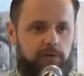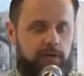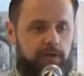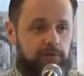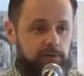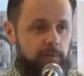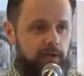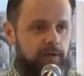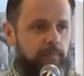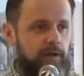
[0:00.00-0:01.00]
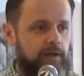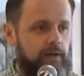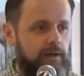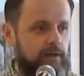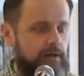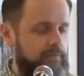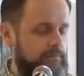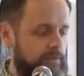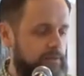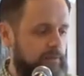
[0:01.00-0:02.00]
uh, or inspired by
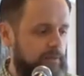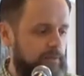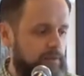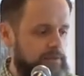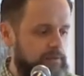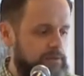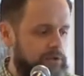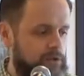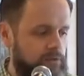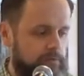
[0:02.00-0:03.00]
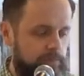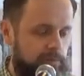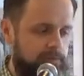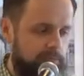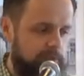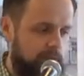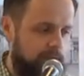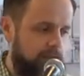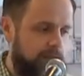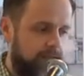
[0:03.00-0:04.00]
a sermon I listened to by Timothy
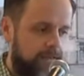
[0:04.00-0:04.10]
Keller.